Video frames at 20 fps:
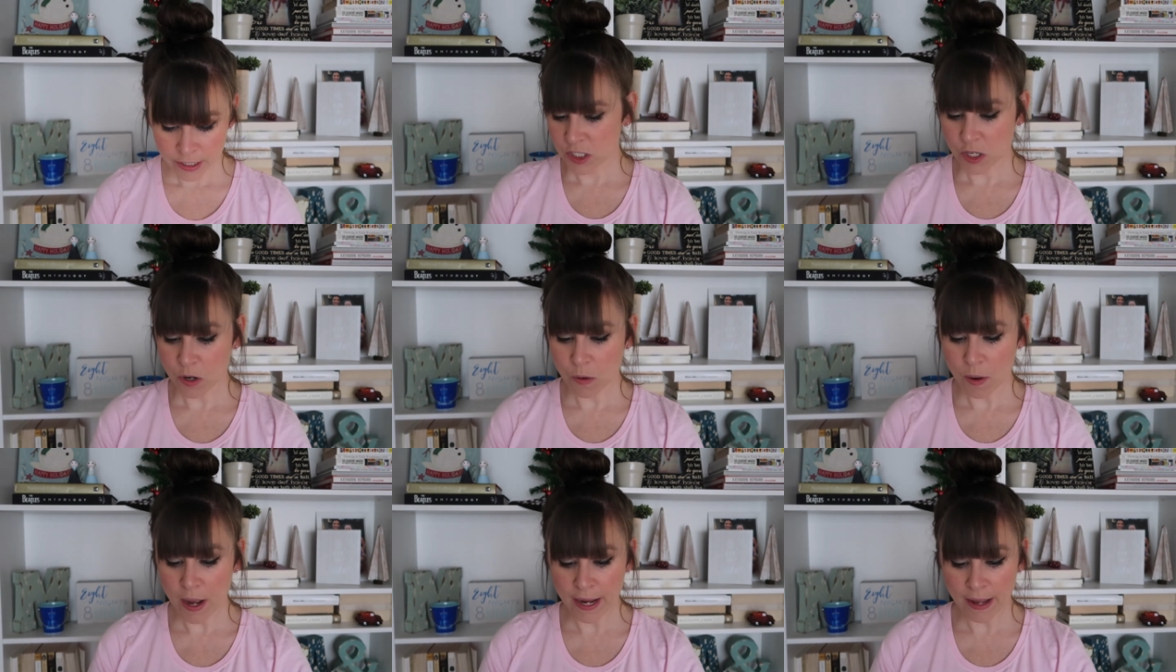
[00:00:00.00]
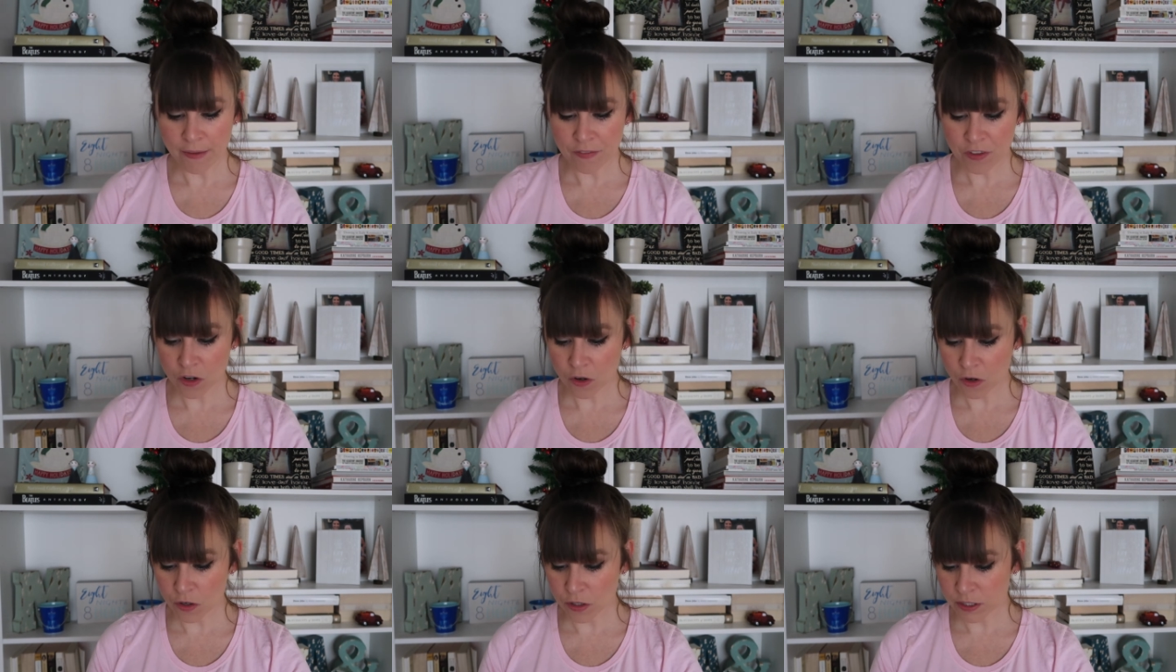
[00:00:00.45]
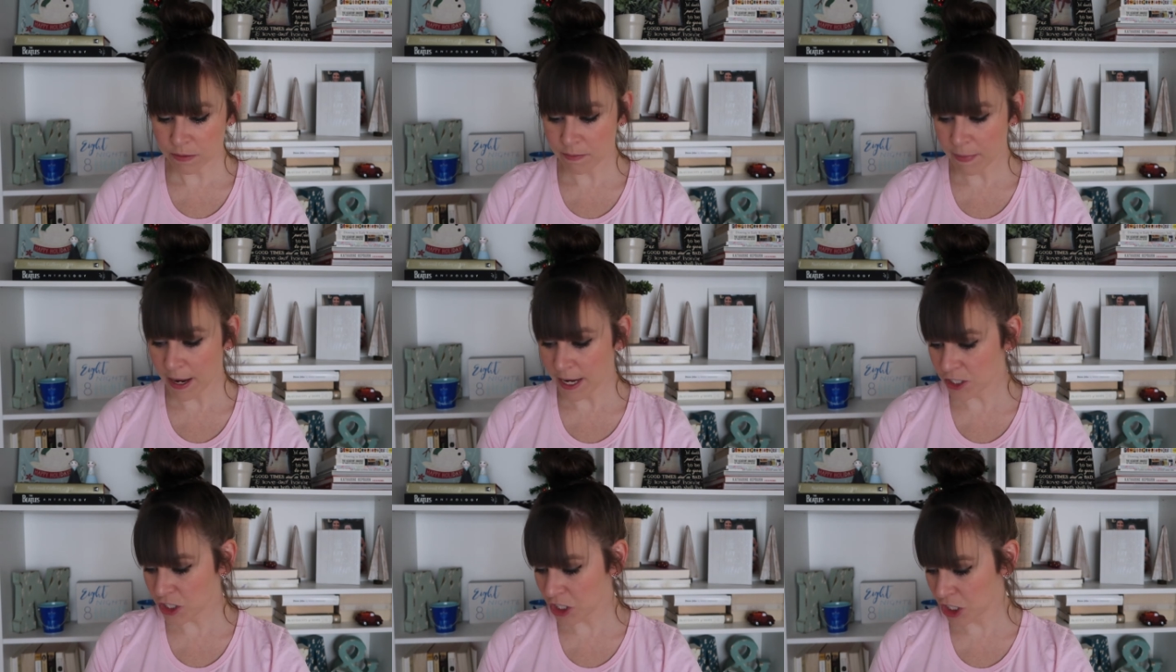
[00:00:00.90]
So I got the girls
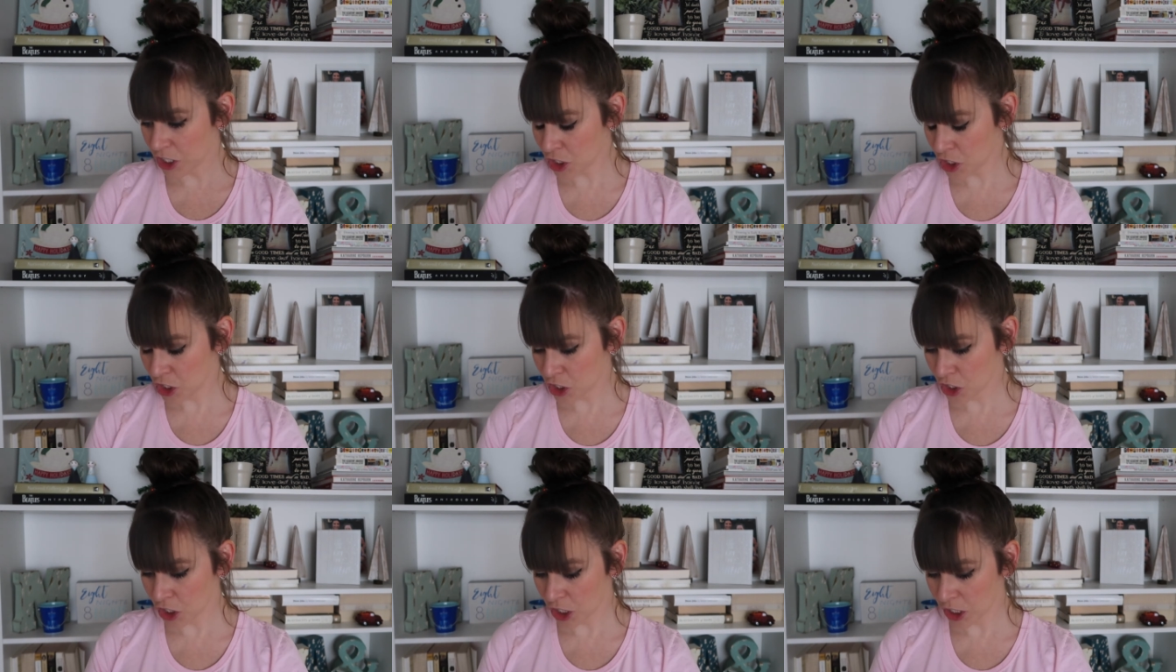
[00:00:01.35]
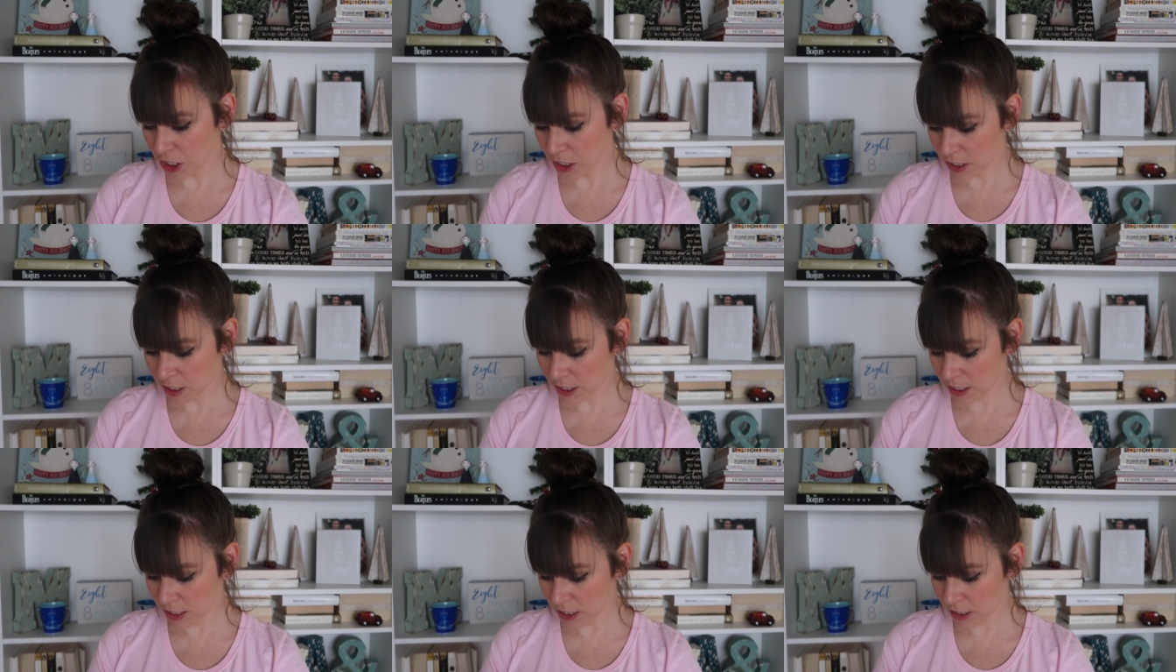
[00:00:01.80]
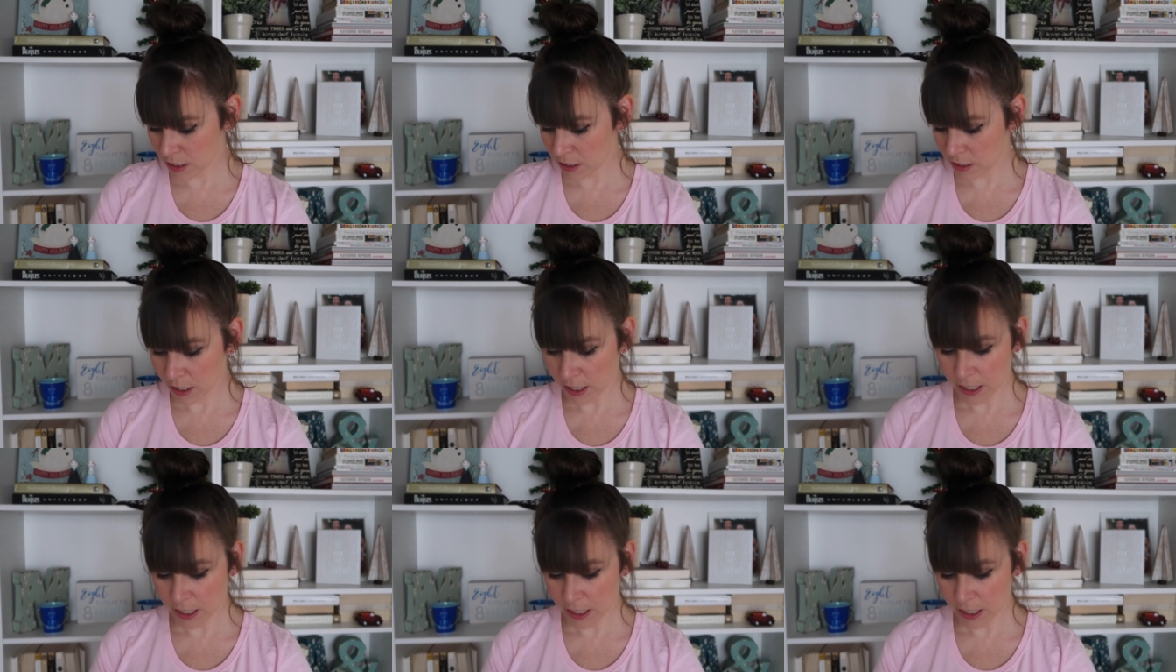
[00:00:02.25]
matching shirts